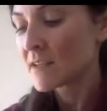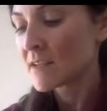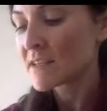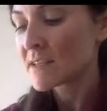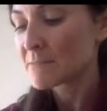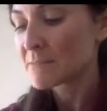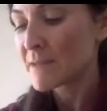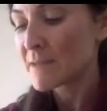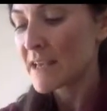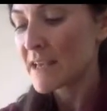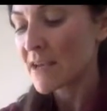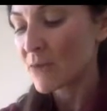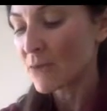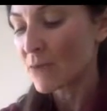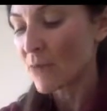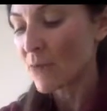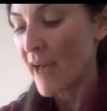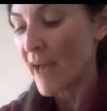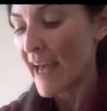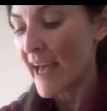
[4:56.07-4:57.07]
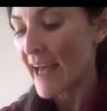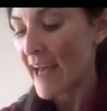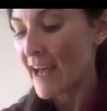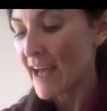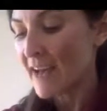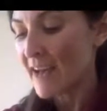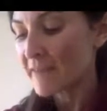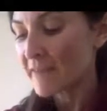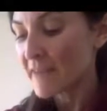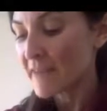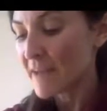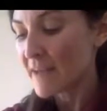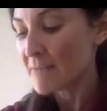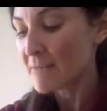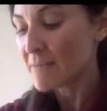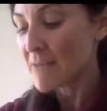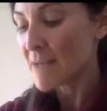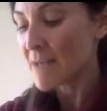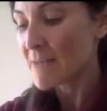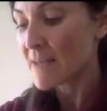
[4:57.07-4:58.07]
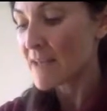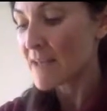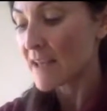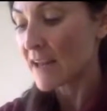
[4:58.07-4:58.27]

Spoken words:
just being aware of there may be